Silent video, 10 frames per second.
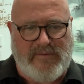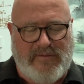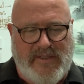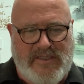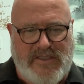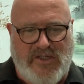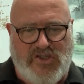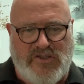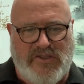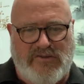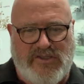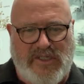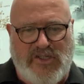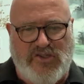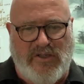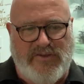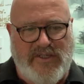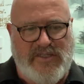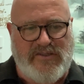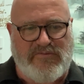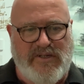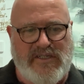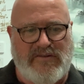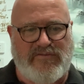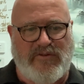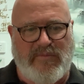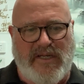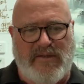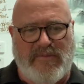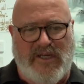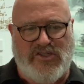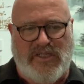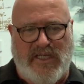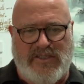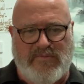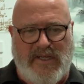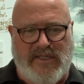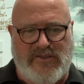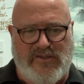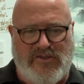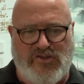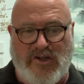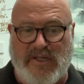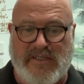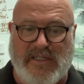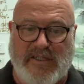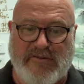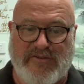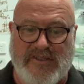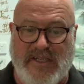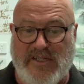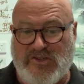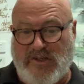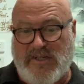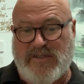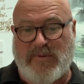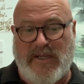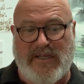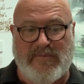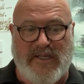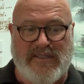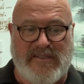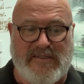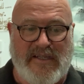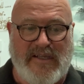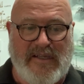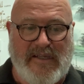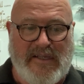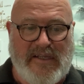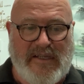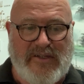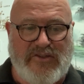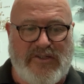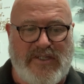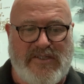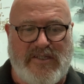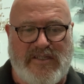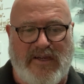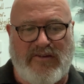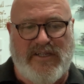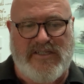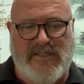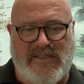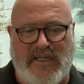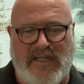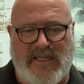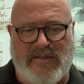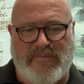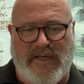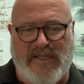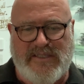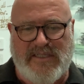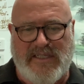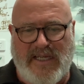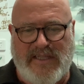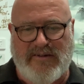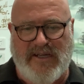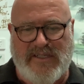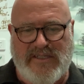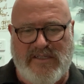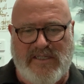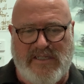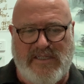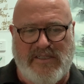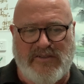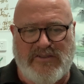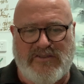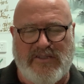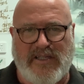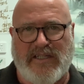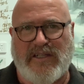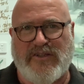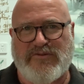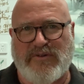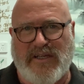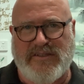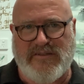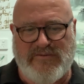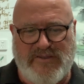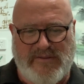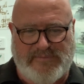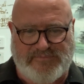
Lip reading: these conditions are essential, and this is the reason for many martial arts masters, Chinese calligraphers and Chinese painting masters not necessarily succeeding in passing down their artistic skills to their close relatives.